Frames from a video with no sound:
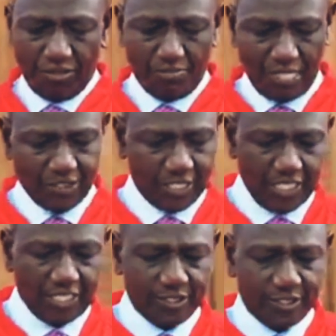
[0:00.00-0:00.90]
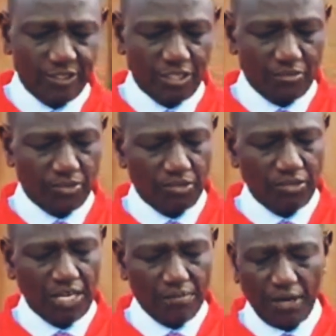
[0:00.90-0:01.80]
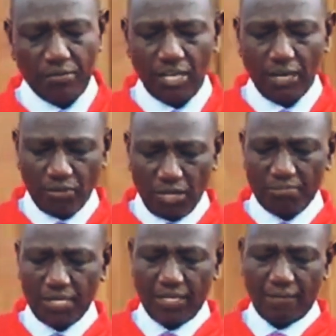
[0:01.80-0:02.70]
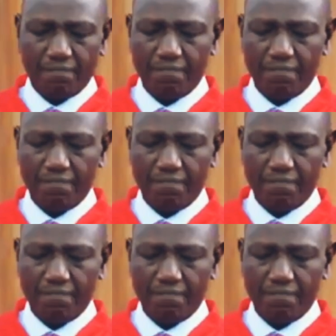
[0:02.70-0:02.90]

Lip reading: My CS, Honorable Ababu Namwamba,